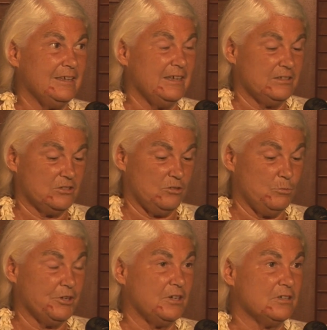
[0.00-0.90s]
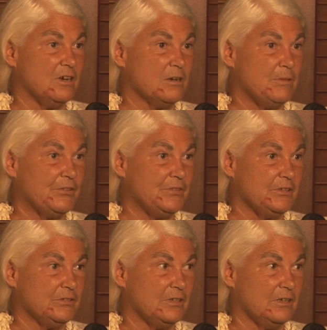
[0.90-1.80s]
And so we're going to talk about
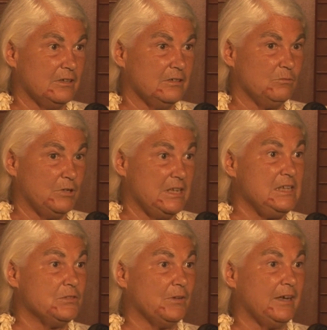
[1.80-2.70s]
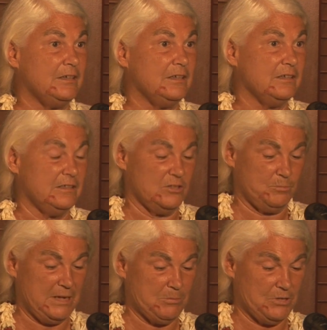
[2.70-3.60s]
this, what he's finding in this
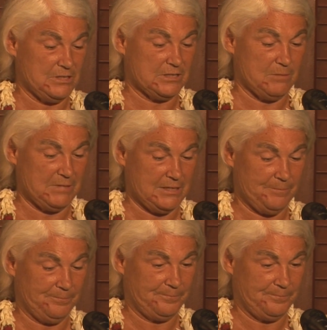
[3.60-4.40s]
paper that's coming up.